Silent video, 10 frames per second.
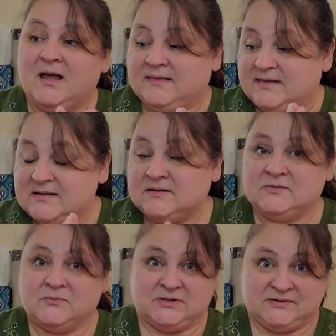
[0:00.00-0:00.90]
this
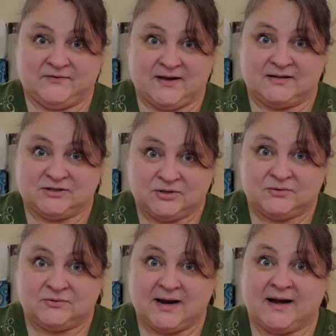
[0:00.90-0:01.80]
was fun
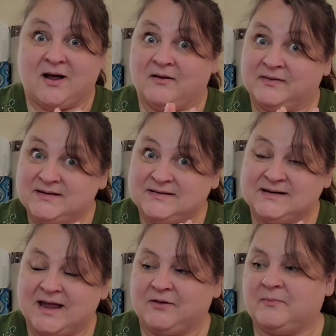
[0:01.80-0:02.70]
too, getting all this
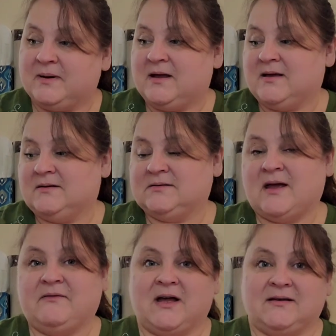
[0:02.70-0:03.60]
together because
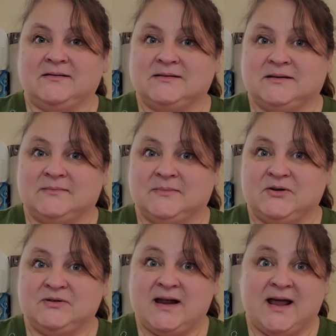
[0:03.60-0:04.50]
I've gotten some new
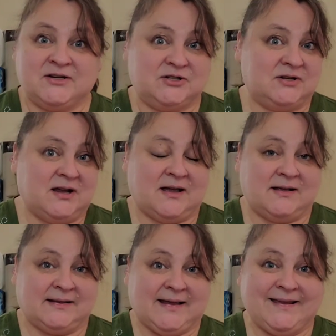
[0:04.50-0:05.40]
stash uh,
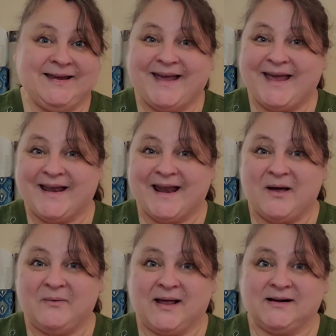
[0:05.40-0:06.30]
lately and
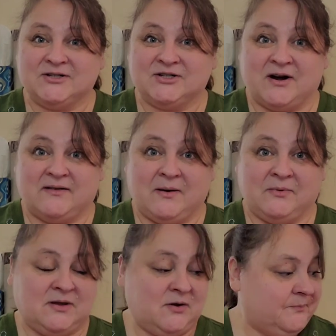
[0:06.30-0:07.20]
I would like to share that
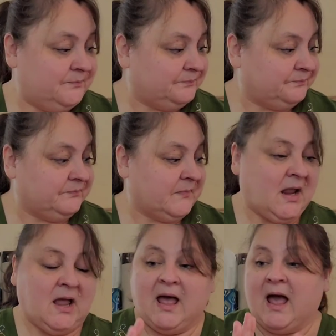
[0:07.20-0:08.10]
with you.
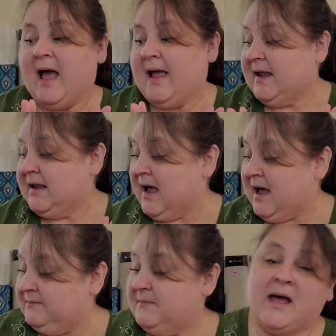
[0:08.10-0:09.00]
I
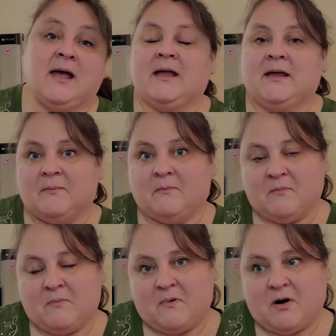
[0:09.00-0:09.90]
got my
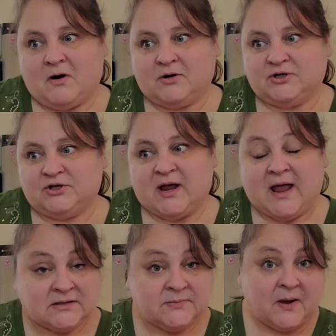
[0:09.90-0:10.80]
March
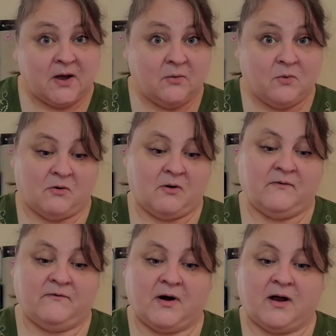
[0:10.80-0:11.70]
Expo order
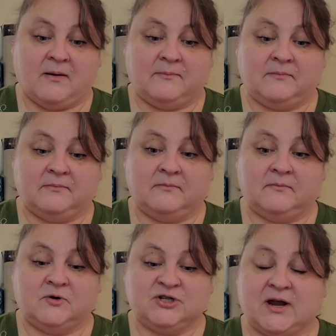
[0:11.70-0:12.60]
from
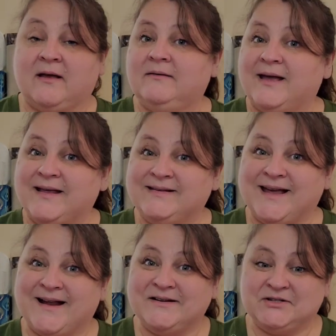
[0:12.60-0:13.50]
Rochelle at the
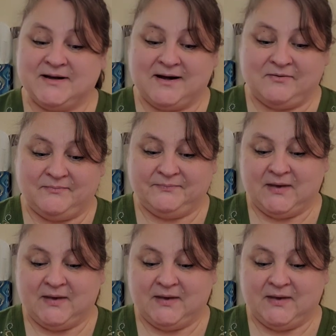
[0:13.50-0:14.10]
Cottage Needle.